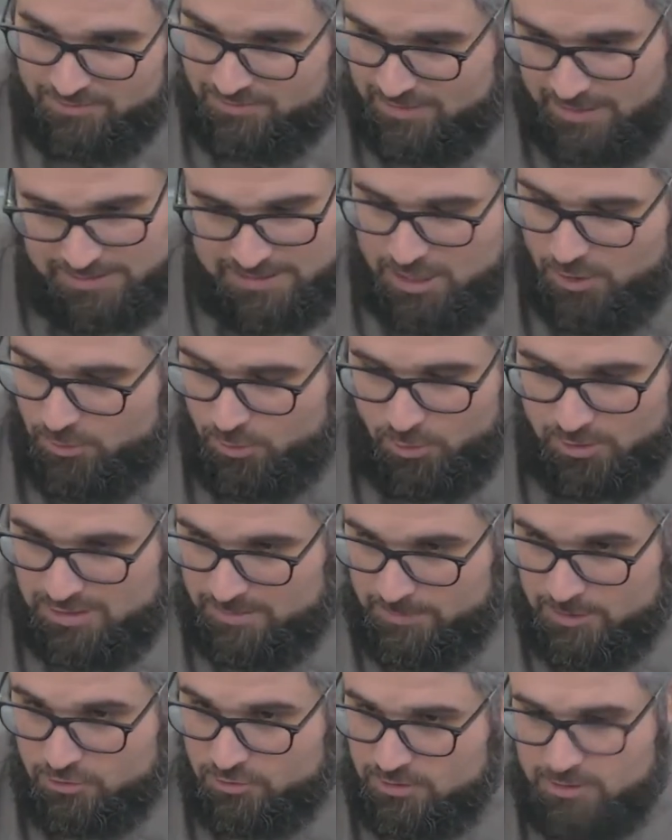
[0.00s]
that's how you're going to
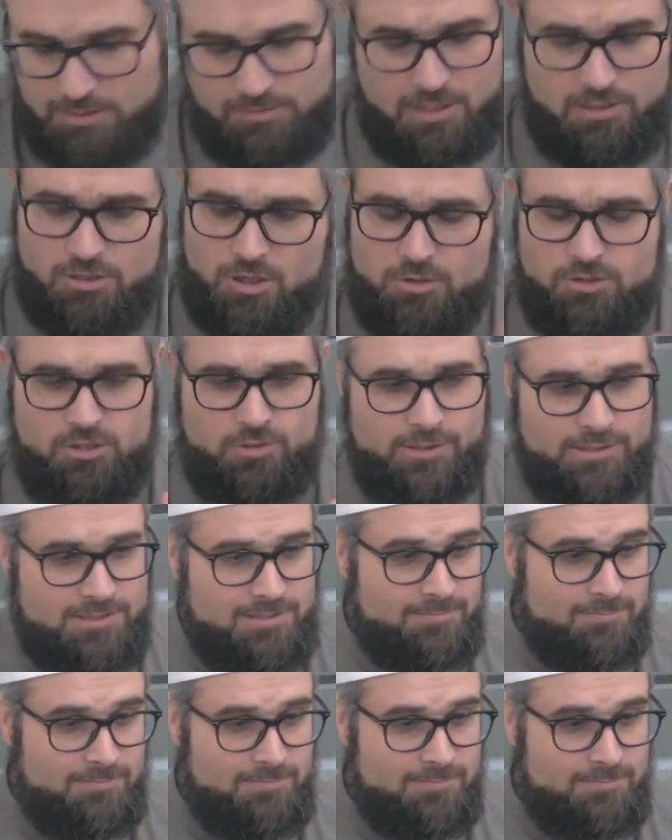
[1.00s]
be treated, then don't do it.